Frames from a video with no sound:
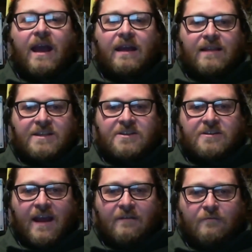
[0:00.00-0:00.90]
unless
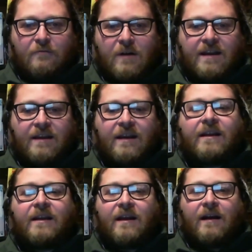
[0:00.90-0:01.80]
you have one
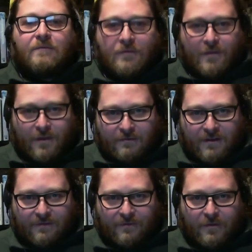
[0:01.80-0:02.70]
of the
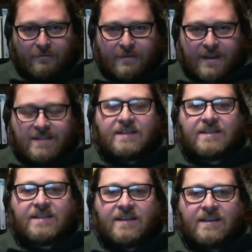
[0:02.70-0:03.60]
following four
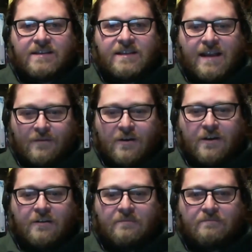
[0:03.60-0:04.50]
reasons to leave your
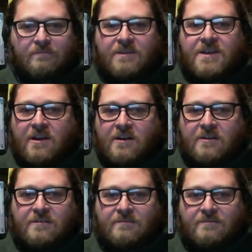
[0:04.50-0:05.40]
home to
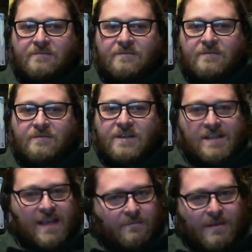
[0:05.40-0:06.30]
go to
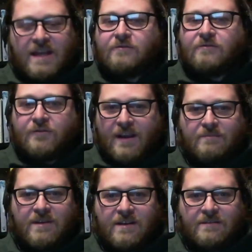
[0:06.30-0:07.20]
seek medical
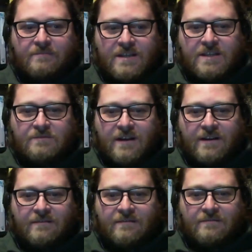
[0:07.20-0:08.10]
treatment, this is one,